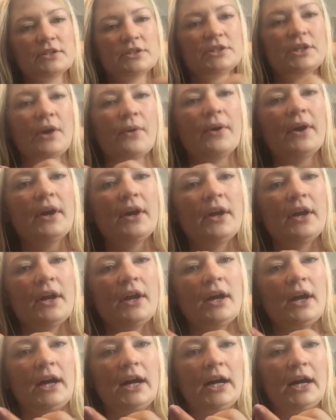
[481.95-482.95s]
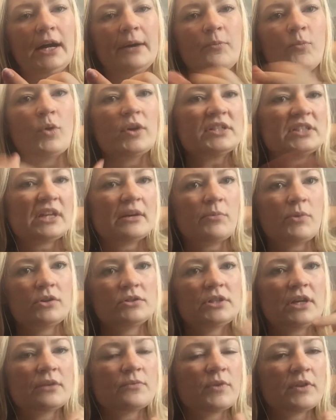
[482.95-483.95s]
So once I'm all
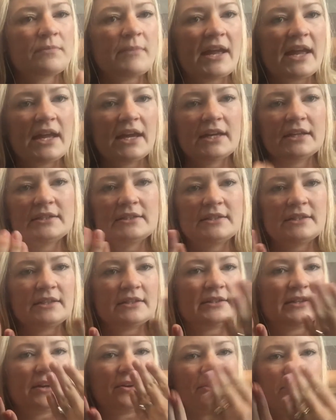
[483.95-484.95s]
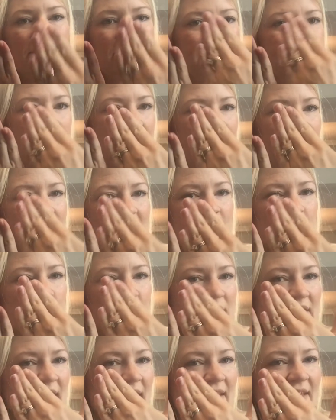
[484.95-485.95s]
done with my hands, that they're all done,
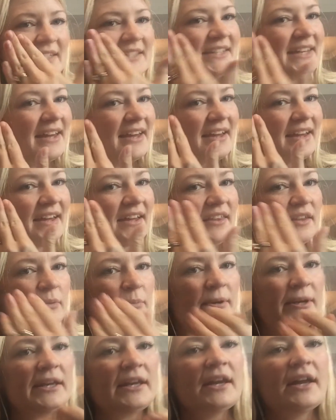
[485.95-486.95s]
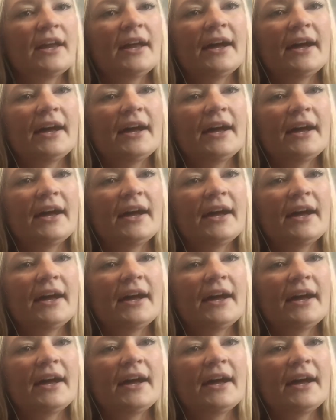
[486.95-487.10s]
pretend, yay, they're pretty.